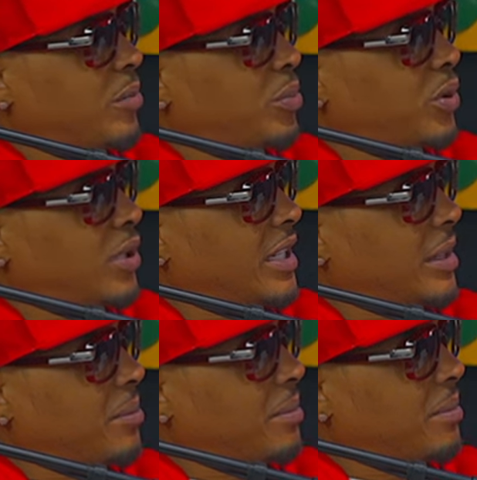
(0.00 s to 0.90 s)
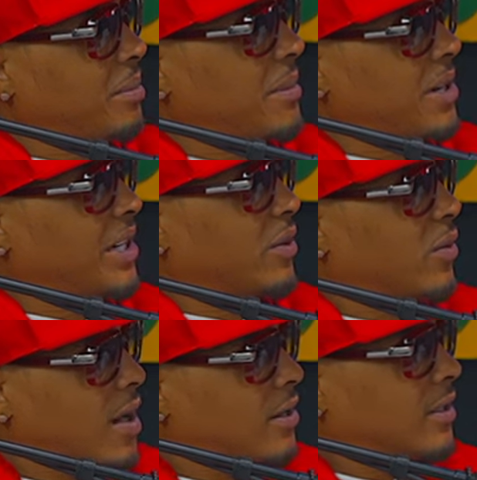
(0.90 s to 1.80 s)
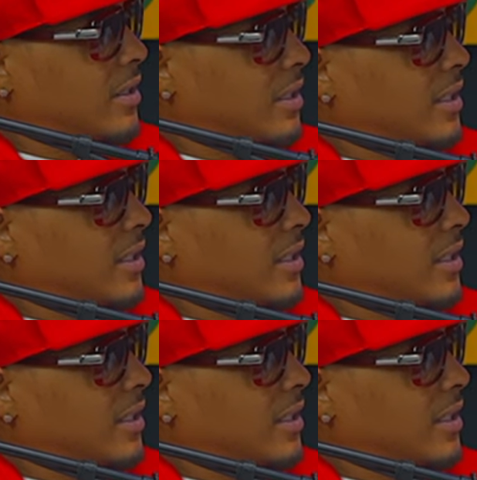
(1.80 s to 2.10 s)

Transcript: pulling mud raw. Yeah,